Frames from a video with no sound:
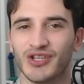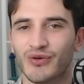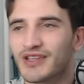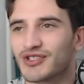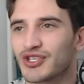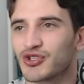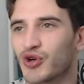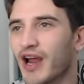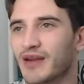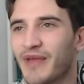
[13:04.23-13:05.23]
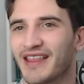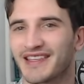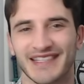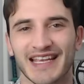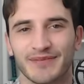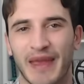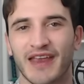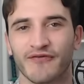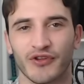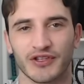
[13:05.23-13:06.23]
dude is just trying to make this as
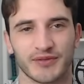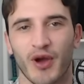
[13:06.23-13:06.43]
painful as